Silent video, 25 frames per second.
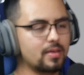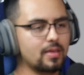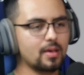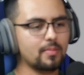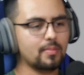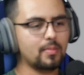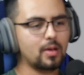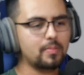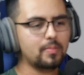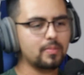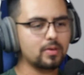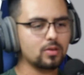Yeah,
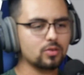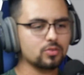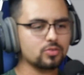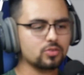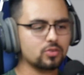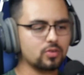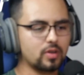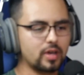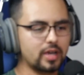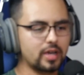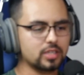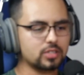my middle
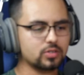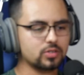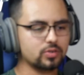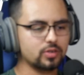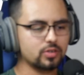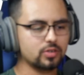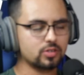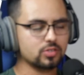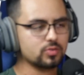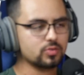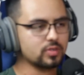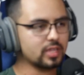school, high school
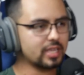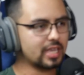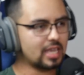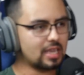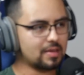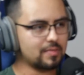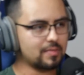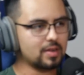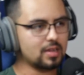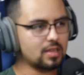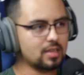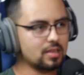years were like
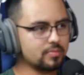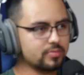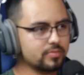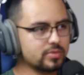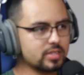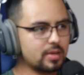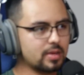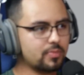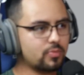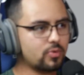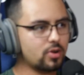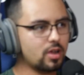Eminem
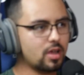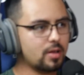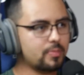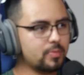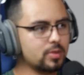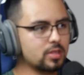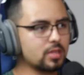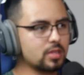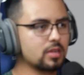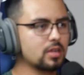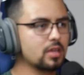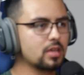type
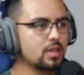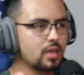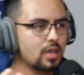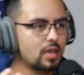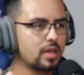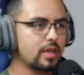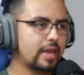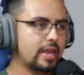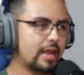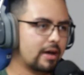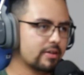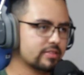rap, and then
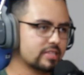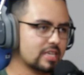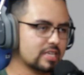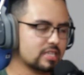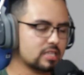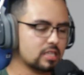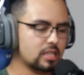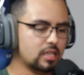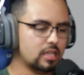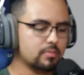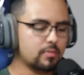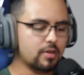now it's
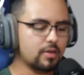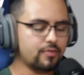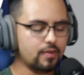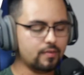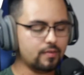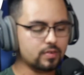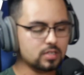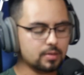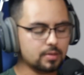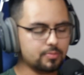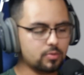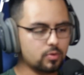escalated. My
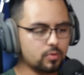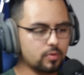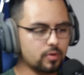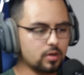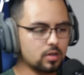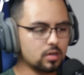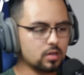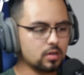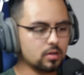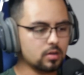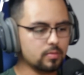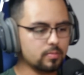favorite type
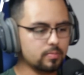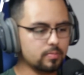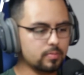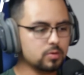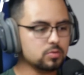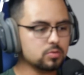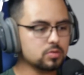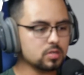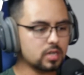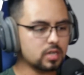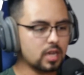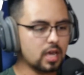of
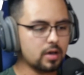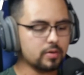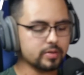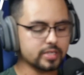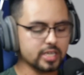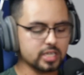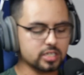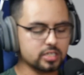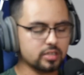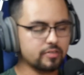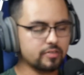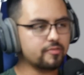music now
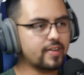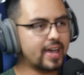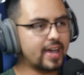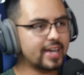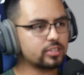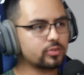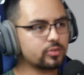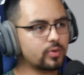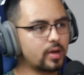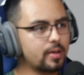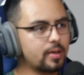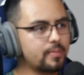is actually
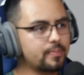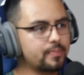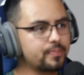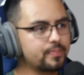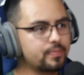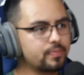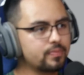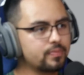fast rap.